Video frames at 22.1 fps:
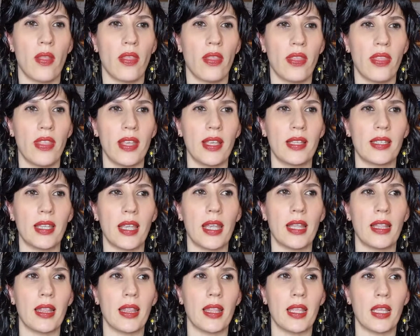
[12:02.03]
this
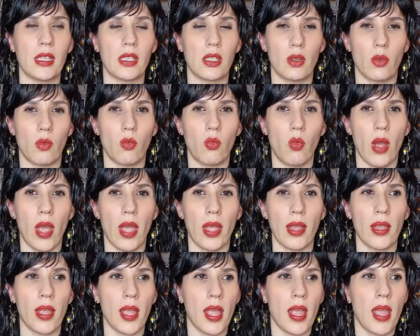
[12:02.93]
in this
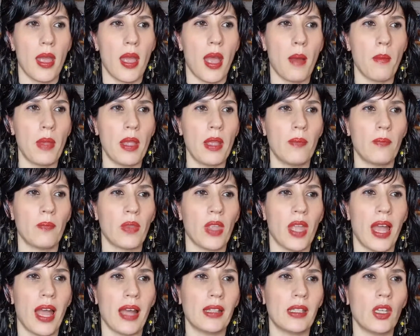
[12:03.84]
way? I mean,
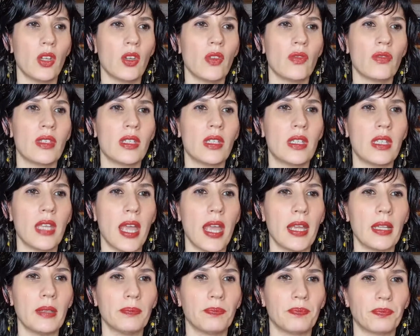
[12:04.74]
at the end of the
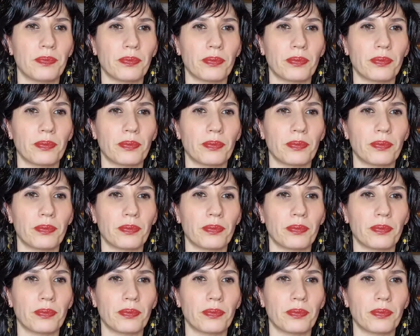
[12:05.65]
day,